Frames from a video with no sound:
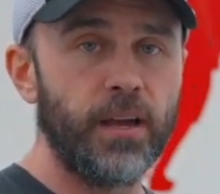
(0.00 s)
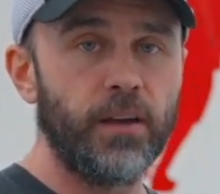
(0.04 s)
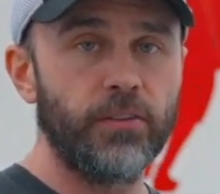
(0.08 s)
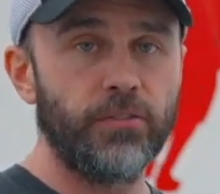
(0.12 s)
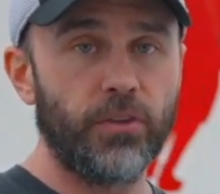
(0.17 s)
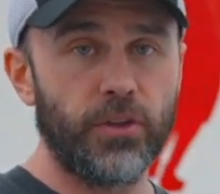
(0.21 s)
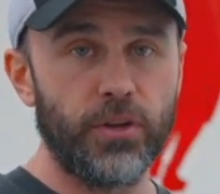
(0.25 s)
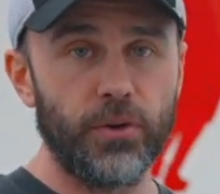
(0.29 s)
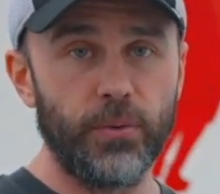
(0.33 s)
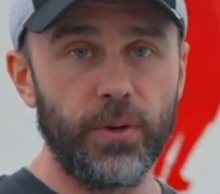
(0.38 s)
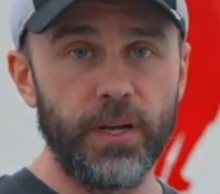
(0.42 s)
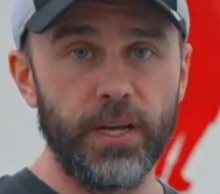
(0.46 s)

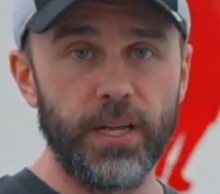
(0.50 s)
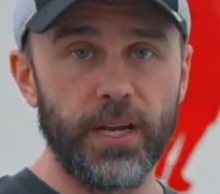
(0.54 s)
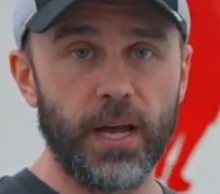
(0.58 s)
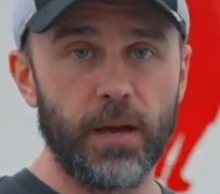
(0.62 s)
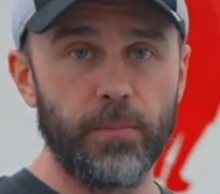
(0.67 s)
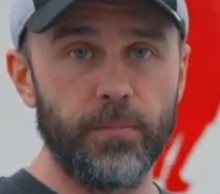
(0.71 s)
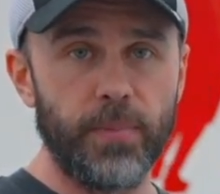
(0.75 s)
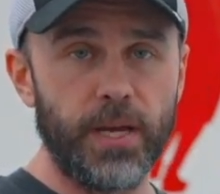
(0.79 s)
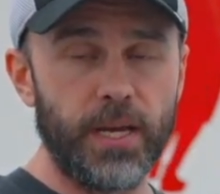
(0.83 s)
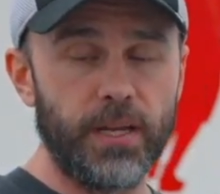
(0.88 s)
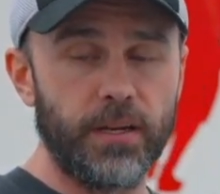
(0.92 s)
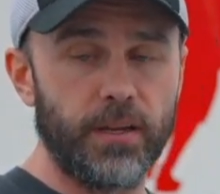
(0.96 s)
So you eat
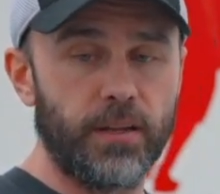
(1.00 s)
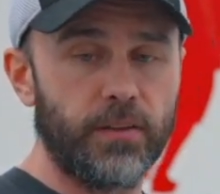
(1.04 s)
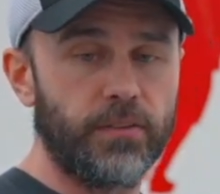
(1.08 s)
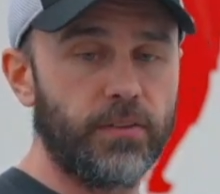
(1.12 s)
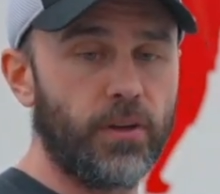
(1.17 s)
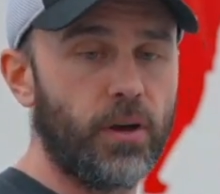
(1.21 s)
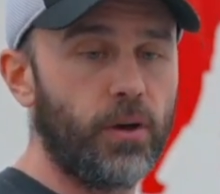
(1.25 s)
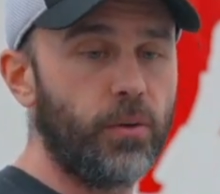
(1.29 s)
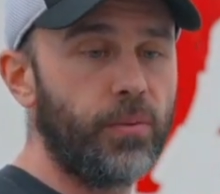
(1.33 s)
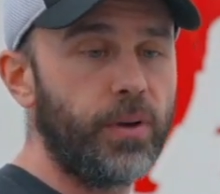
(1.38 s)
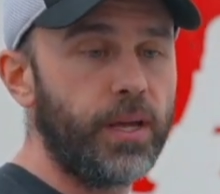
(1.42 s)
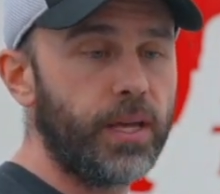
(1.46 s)
at maintenance
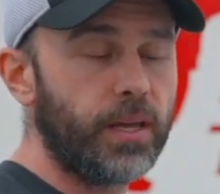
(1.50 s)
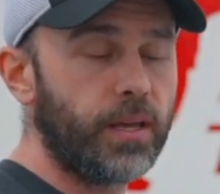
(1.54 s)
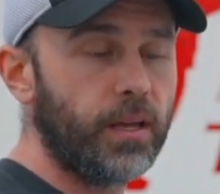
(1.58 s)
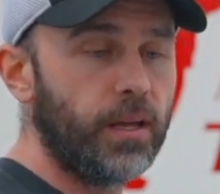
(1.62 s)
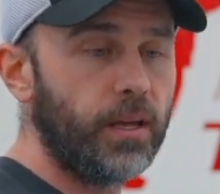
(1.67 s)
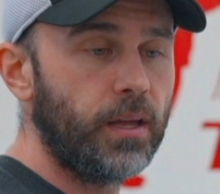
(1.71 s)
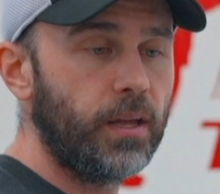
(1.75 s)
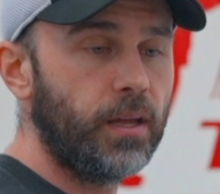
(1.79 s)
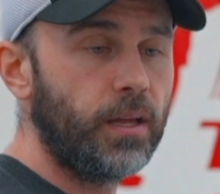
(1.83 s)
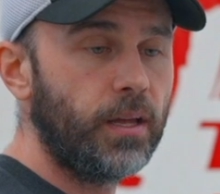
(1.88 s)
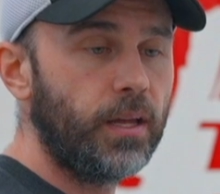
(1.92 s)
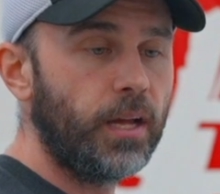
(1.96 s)
all week,
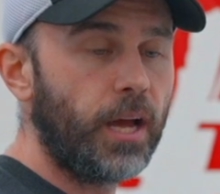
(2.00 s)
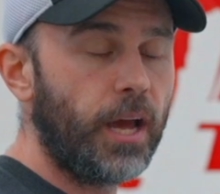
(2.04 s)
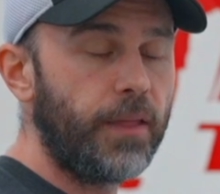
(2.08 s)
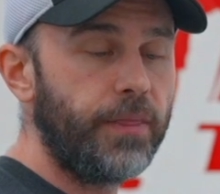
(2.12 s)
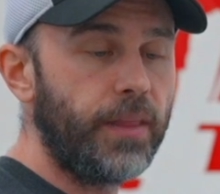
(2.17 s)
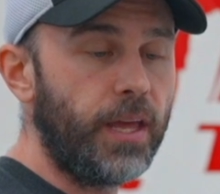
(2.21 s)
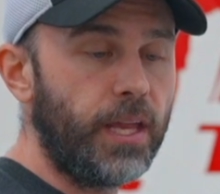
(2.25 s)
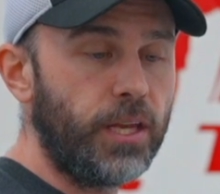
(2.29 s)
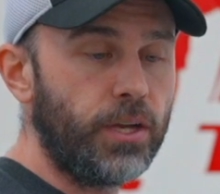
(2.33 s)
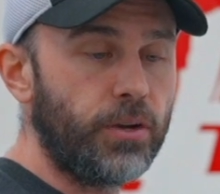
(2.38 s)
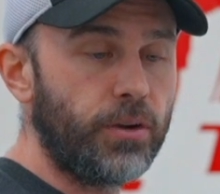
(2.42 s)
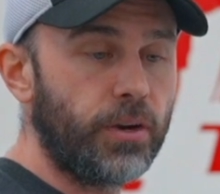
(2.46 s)

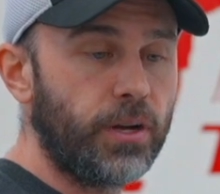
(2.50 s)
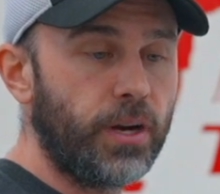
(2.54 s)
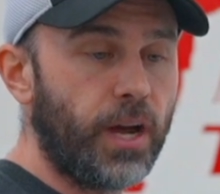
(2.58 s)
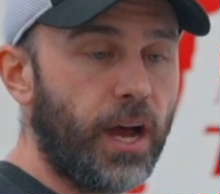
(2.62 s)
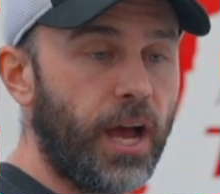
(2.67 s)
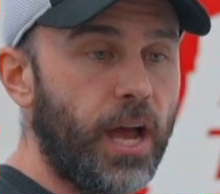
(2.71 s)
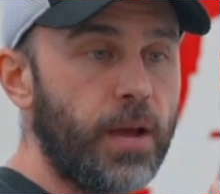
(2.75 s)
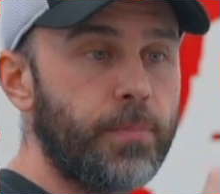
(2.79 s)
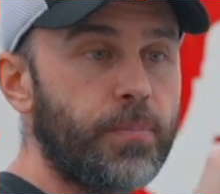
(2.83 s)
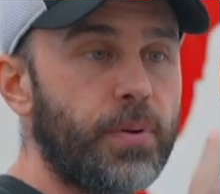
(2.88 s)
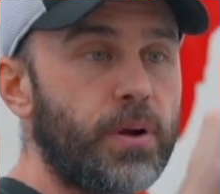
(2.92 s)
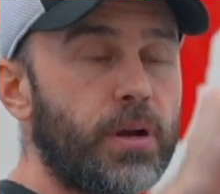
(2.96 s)
and then you're in a
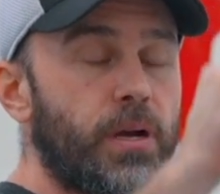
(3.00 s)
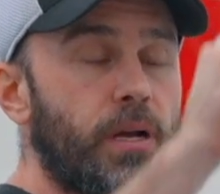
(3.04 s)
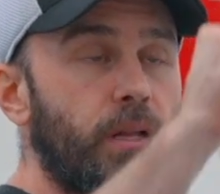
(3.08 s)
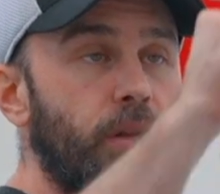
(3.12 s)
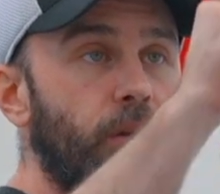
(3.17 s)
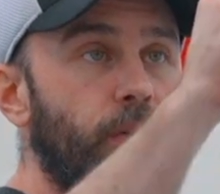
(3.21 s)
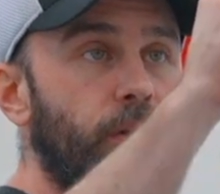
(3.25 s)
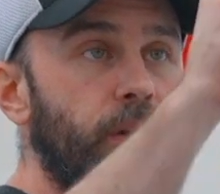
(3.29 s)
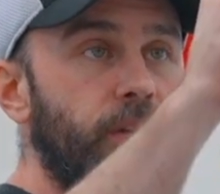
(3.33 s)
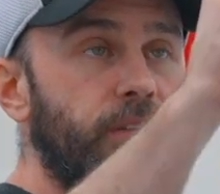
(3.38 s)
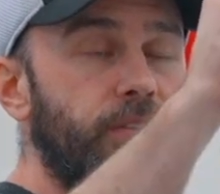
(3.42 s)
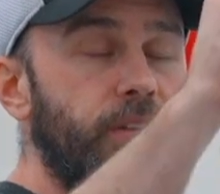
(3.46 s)

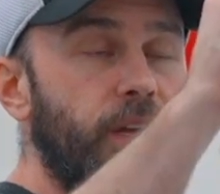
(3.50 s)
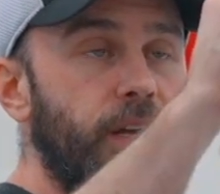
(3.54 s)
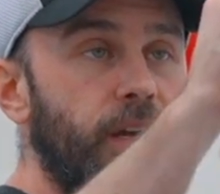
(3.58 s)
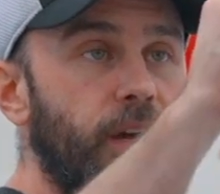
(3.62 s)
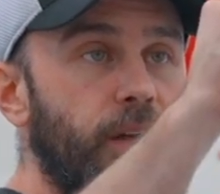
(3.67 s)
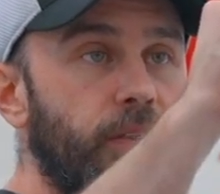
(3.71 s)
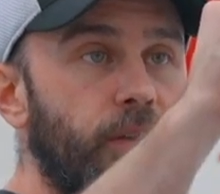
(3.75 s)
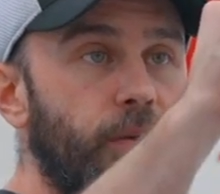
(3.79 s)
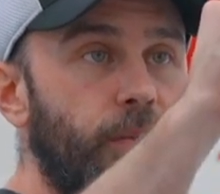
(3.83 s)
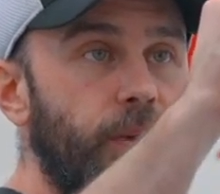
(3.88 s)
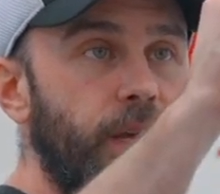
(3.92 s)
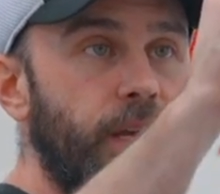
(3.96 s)
hypercaloric state
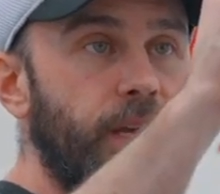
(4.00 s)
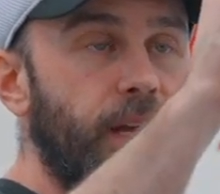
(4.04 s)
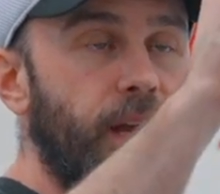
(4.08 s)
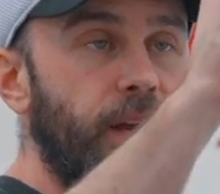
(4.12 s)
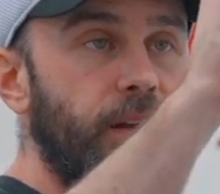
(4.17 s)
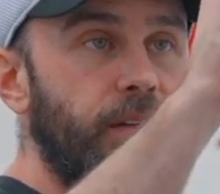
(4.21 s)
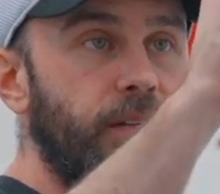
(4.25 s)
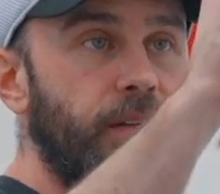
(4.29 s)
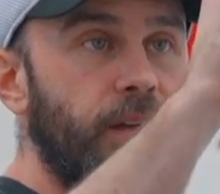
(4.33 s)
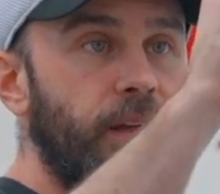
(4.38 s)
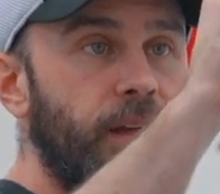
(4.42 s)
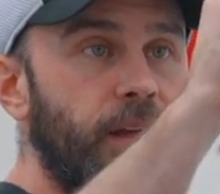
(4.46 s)
on the
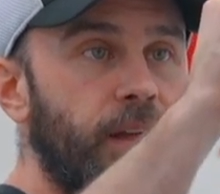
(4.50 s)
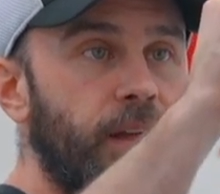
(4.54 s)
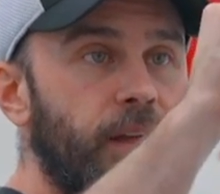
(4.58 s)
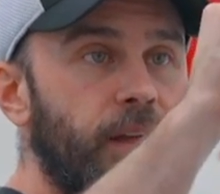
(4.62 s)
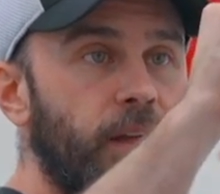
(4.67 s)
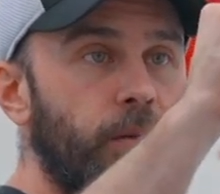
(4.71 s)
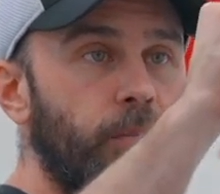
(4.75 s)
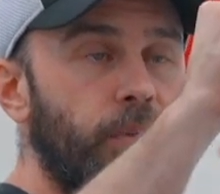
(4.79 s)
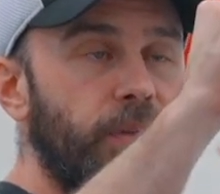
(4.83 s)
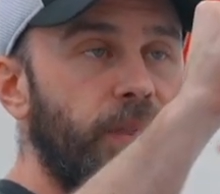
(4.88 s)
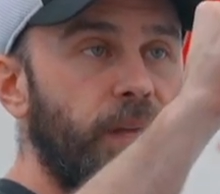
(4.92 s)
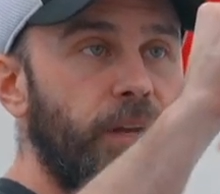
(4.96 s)
weekend,
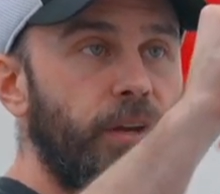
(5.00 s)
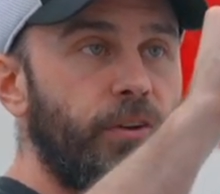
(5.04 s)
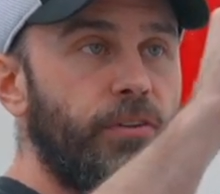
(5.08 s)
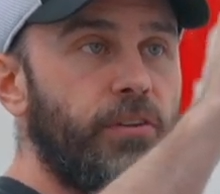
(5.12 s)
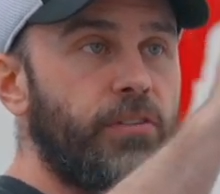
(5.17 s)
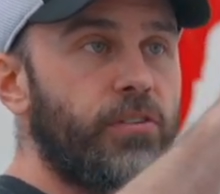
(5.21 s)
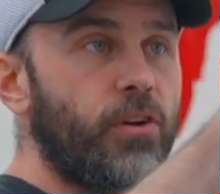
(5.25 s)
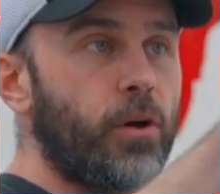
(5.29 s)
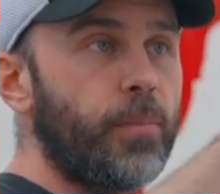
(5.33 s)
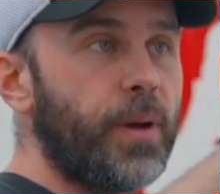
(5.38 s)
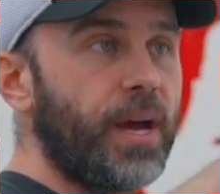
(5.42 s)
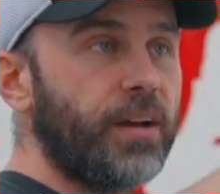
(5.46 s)
but then you
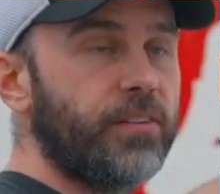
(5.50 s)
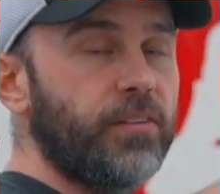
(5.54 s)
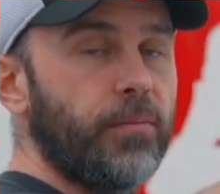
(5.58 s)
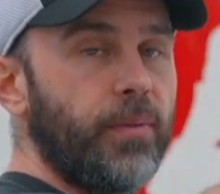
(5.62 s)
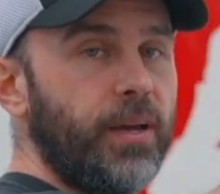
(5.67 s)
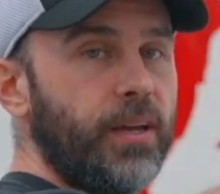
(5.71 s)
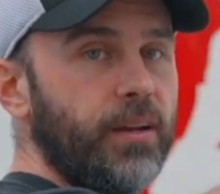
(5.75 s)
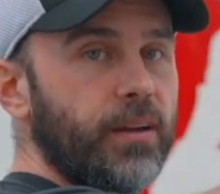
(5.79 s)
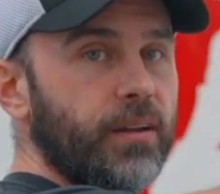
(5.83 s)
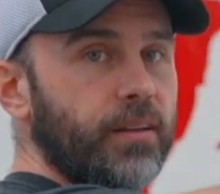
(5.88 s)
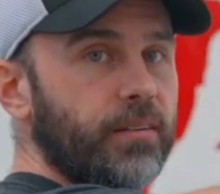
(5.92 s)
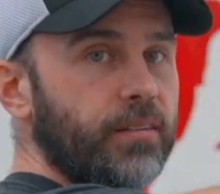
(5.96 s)
just go back to
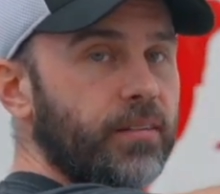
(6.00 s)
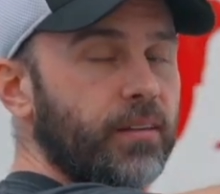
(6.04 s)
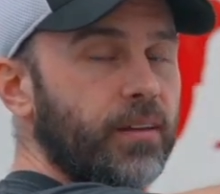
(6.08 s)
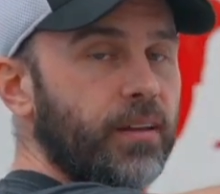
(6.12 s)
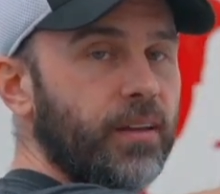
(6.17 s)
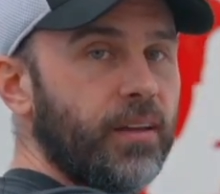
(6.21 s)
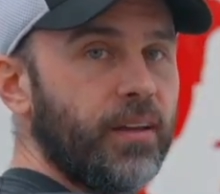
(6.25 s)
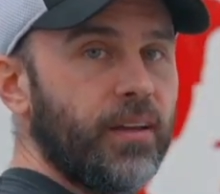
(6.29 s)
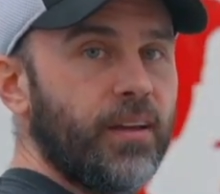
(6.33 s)
maintenance.